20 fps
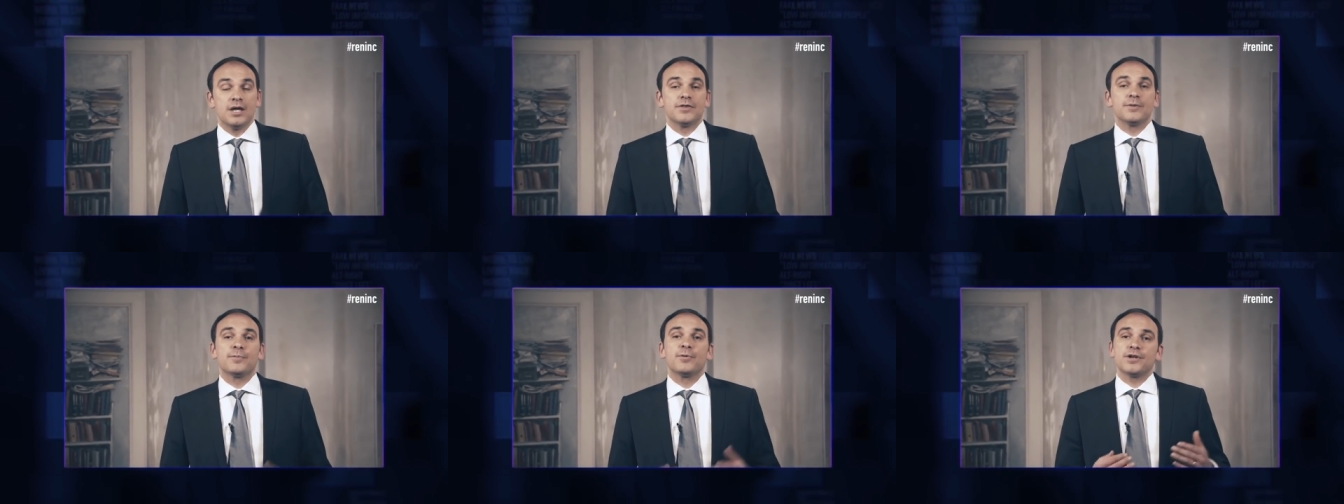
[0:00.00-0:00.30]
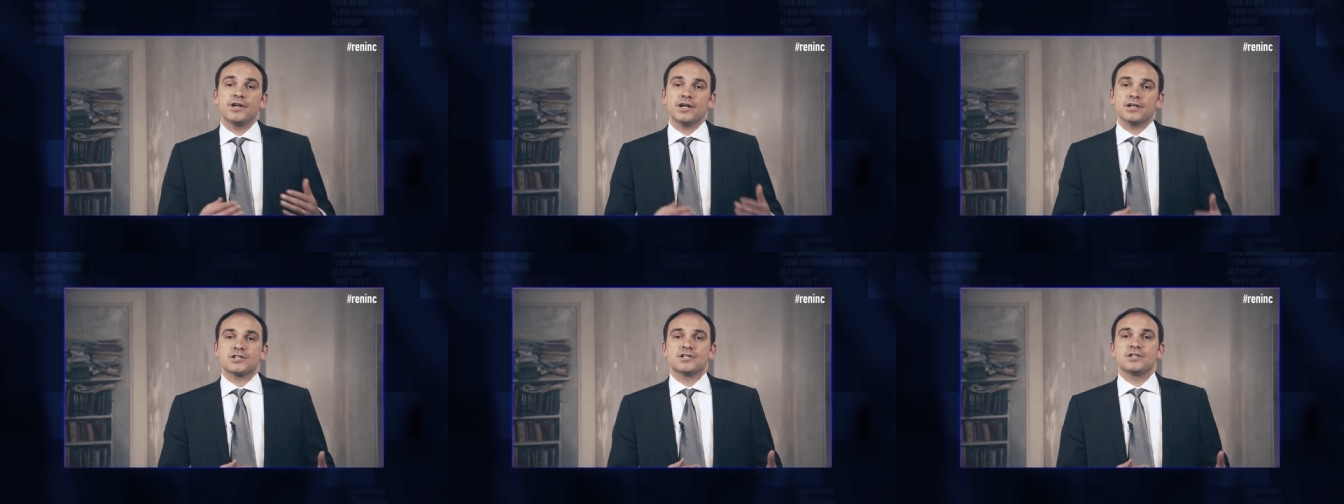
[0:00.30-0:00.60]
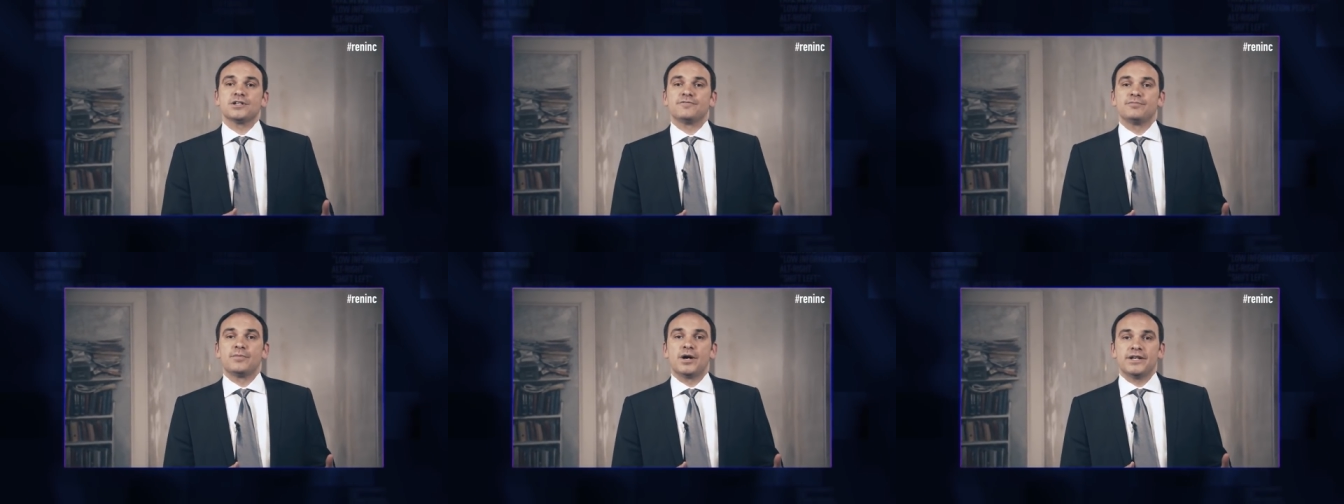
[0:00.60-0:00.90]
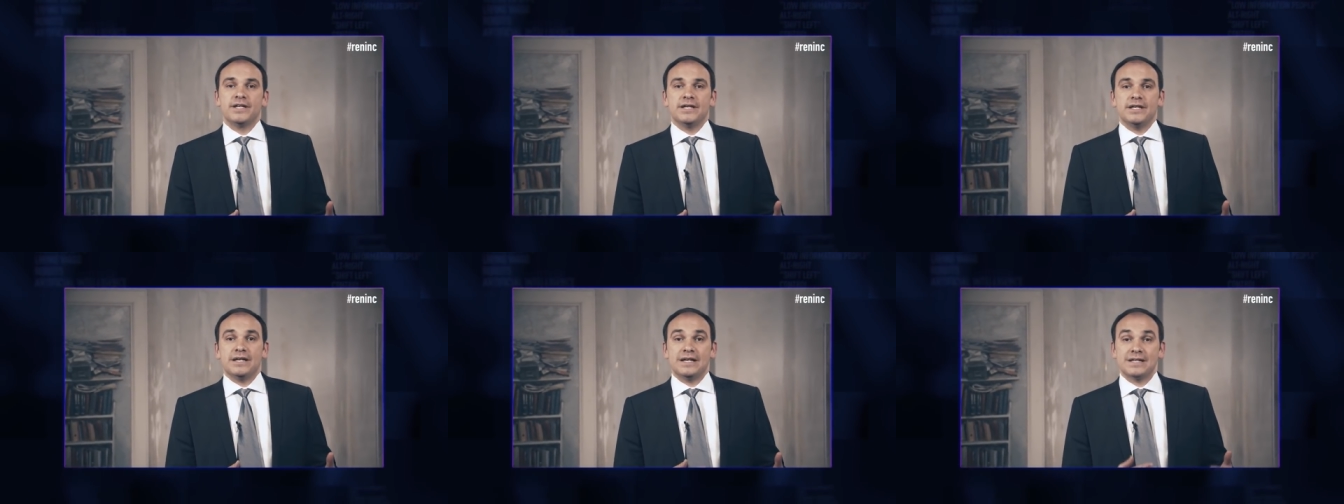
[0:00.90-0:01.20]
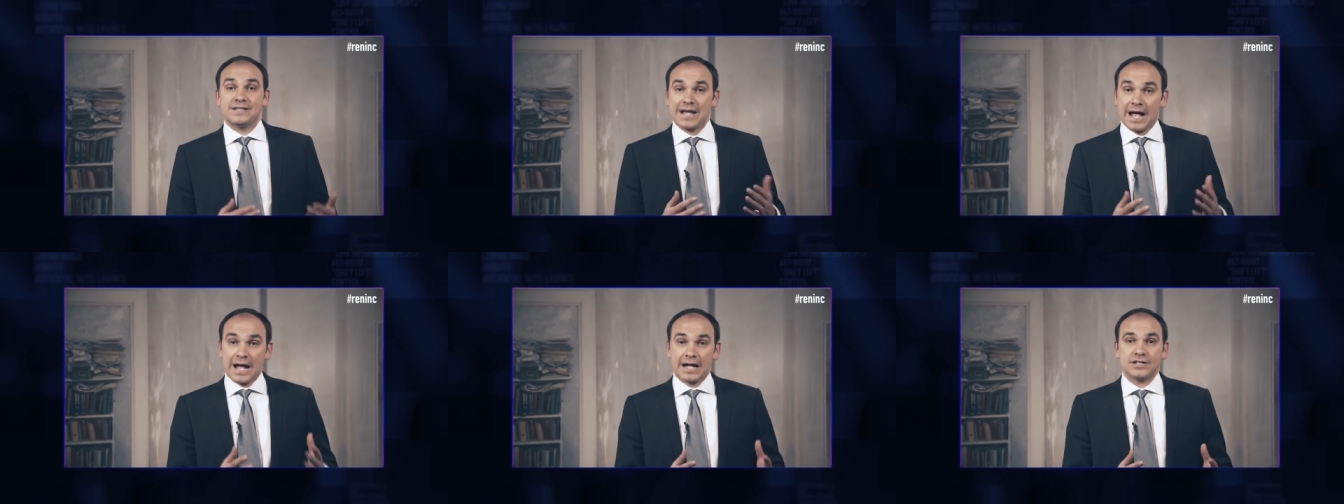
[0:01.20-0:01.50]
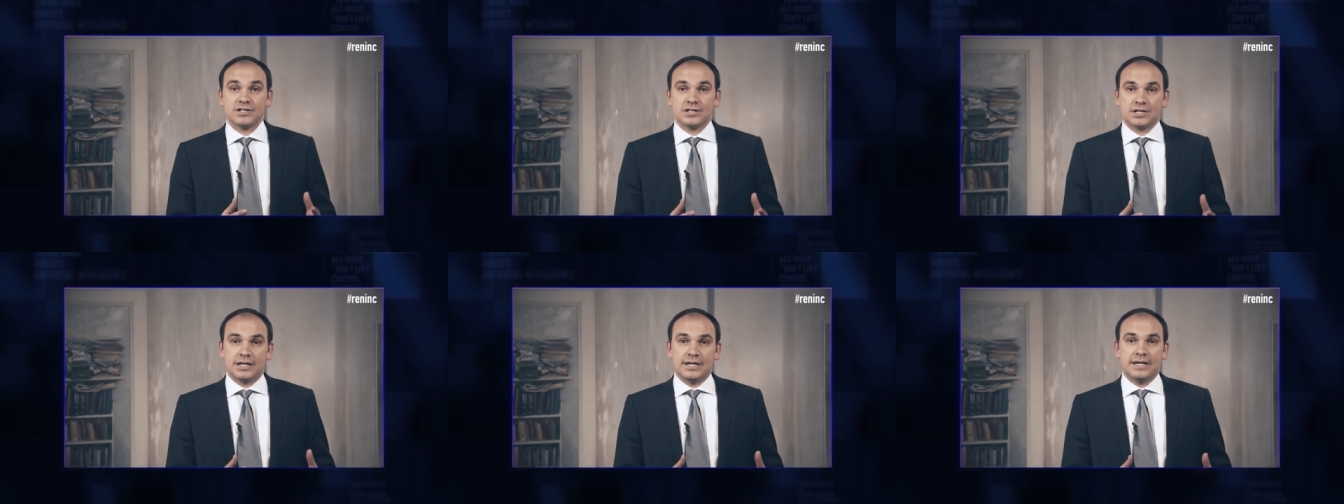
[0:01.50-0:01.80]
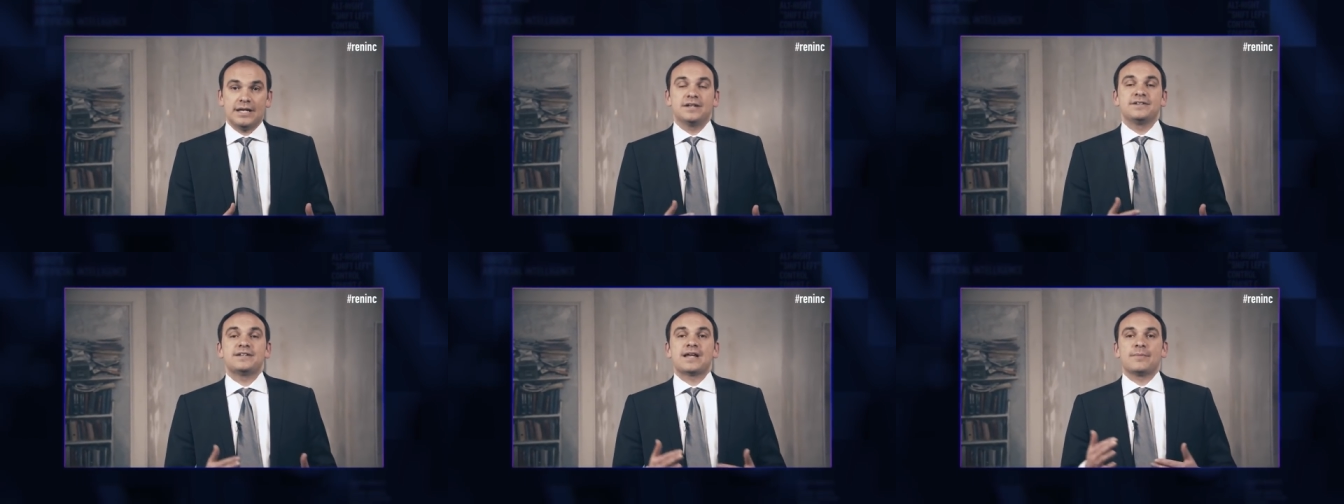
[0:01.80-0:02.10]
The production of money is
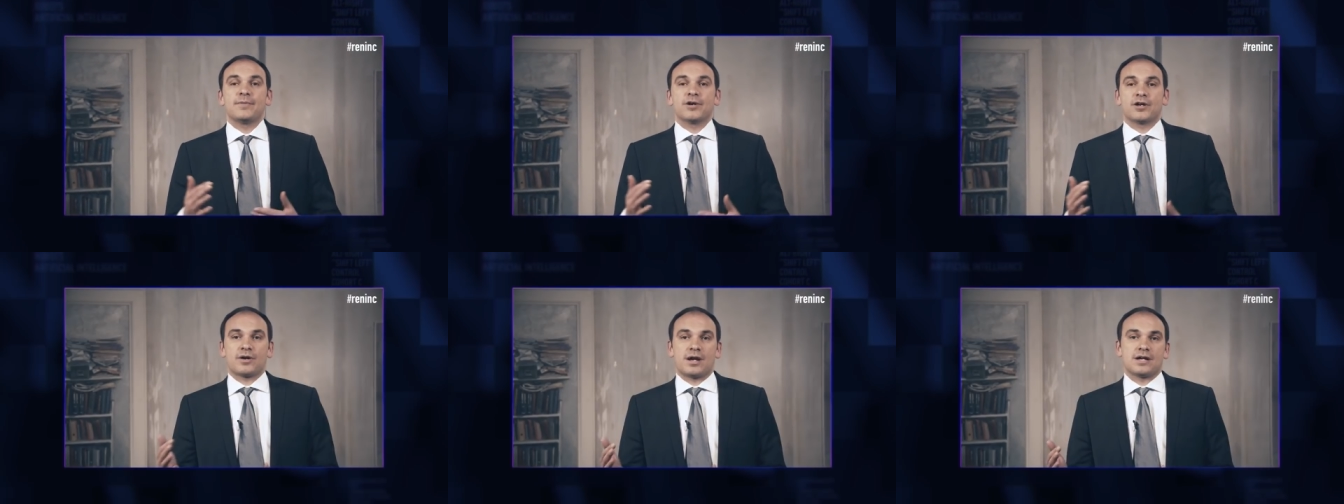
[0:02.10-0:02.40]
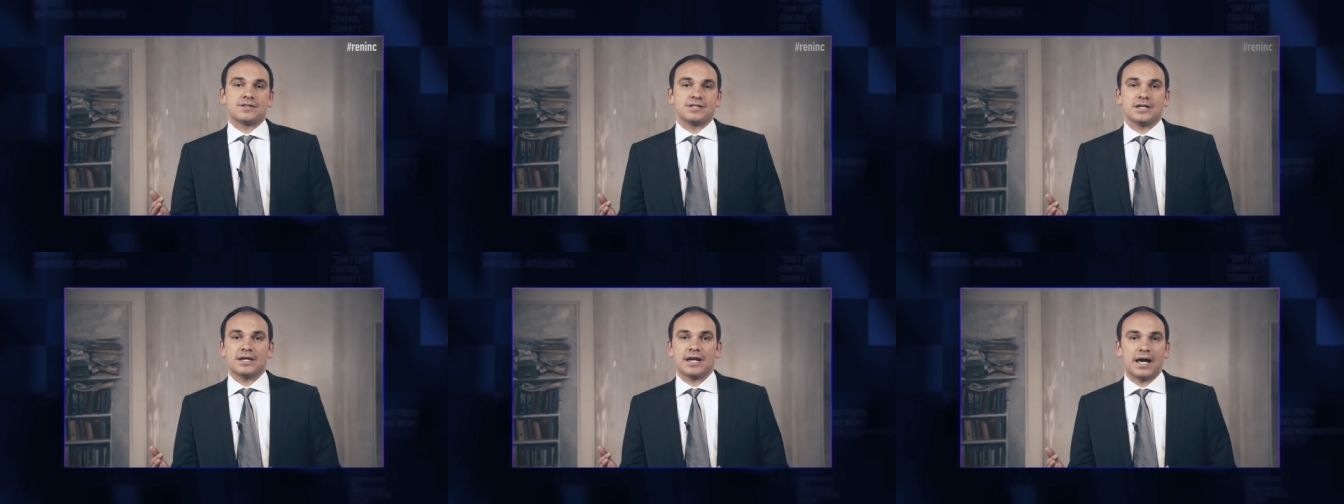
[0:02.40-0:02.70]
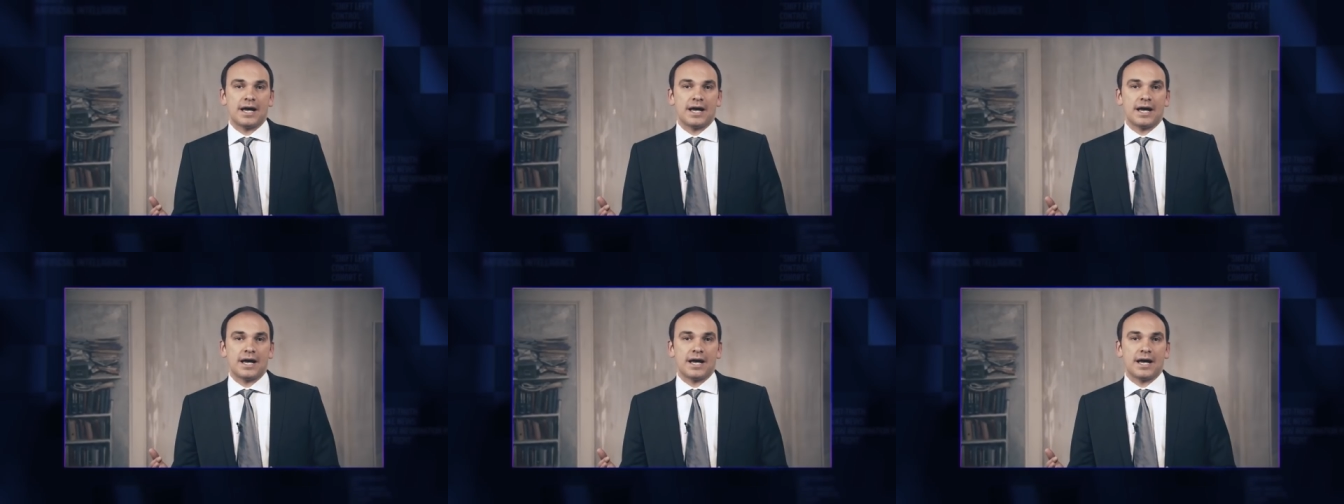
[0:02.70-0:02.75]
actually a democratic